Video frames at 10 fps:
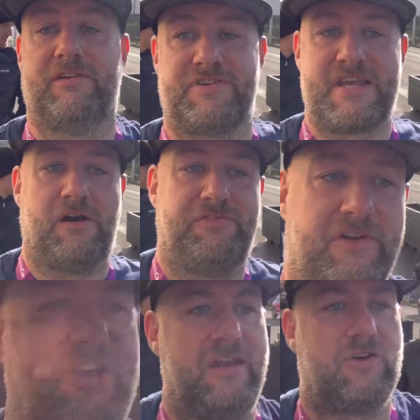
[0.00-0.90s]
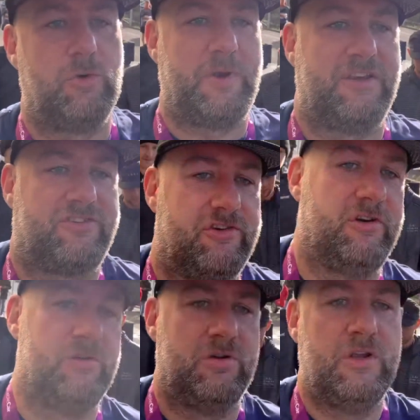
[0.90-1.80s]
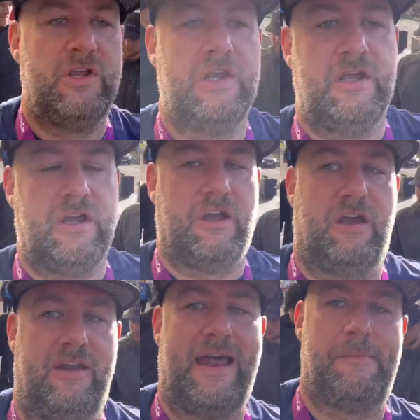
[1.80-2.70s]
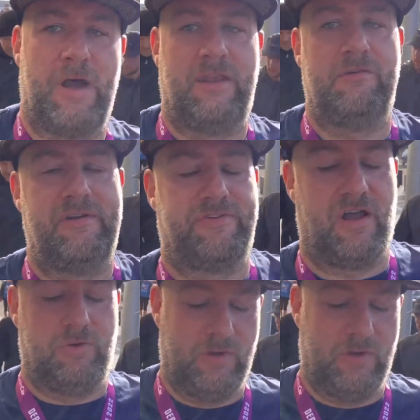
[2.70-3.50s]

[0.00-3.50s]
for Telford in a few bits through down by the river,